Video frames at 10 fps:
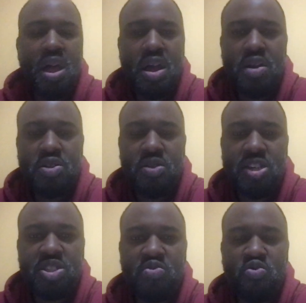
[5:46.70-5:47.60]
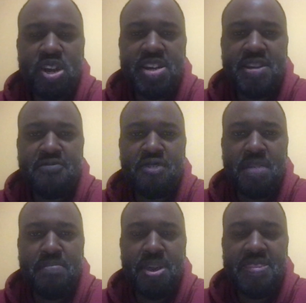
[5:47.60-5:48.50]
So there's 3
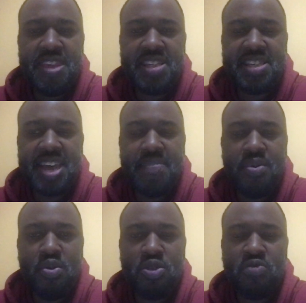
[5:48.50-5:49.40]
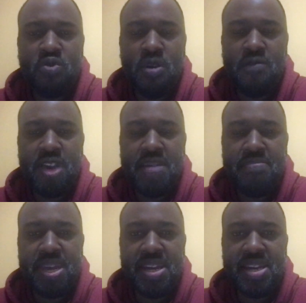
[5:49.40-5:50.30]
different Mythic tables for event
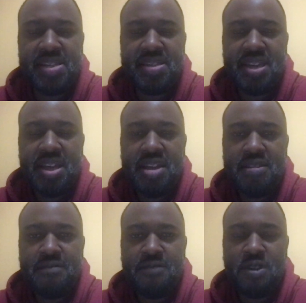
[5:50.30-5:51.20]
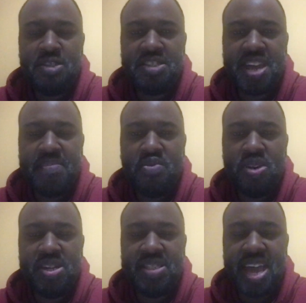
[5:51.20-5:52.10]
meaning. The first table
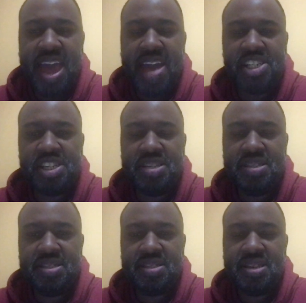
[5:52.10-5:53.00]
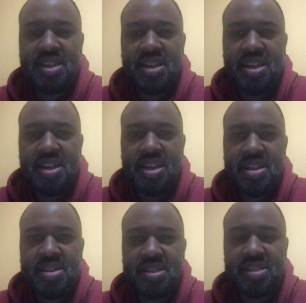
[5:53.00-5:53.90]
is actions.
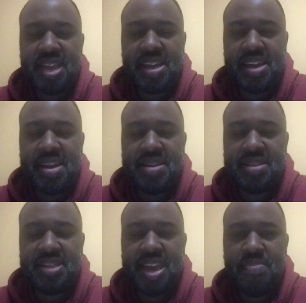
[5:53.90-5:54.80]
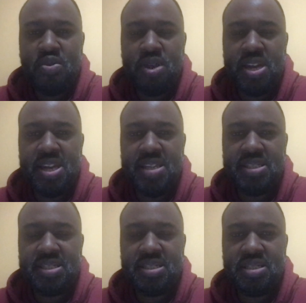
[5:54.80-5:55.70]
The second table
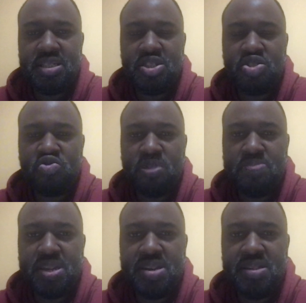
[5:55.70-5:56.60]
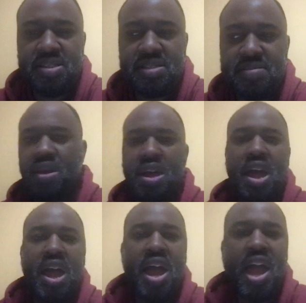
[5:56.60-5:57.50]
is descriptors.
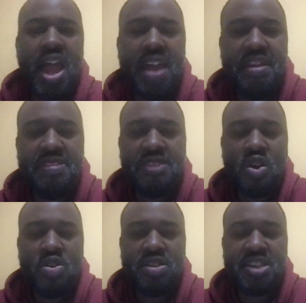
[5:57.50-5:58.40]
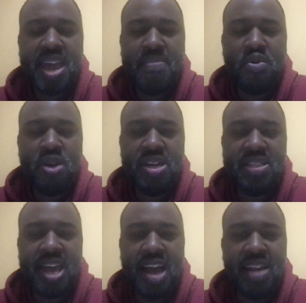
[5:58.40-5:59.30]
And the third table
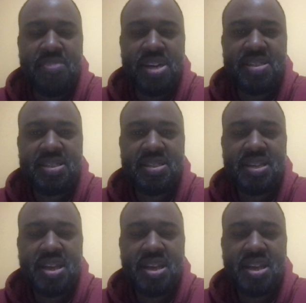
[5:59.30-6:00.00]
is elements.